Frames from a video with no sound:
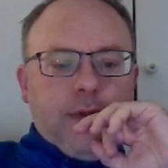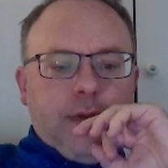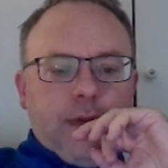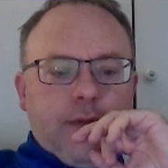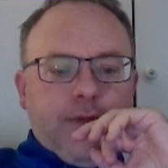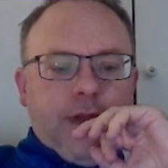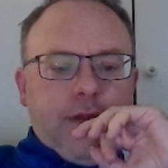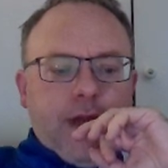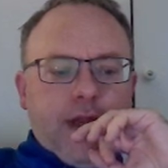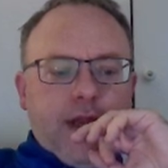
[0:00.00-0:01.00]
Thinking
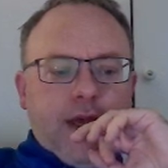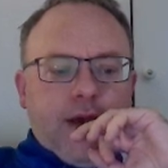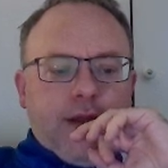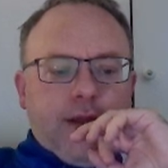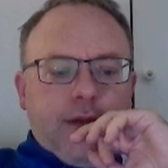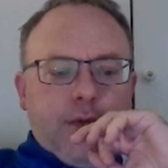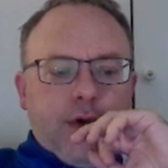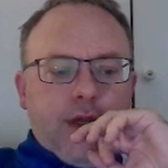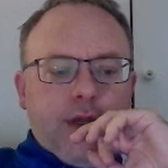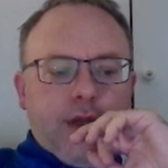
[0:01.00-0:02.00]
about it now, I don't know why
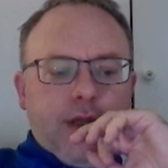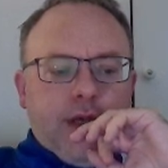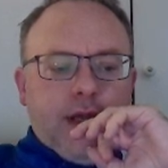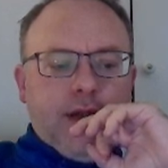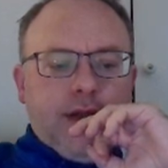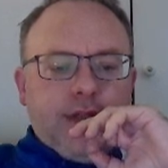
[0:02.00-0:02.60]
I didn't analyse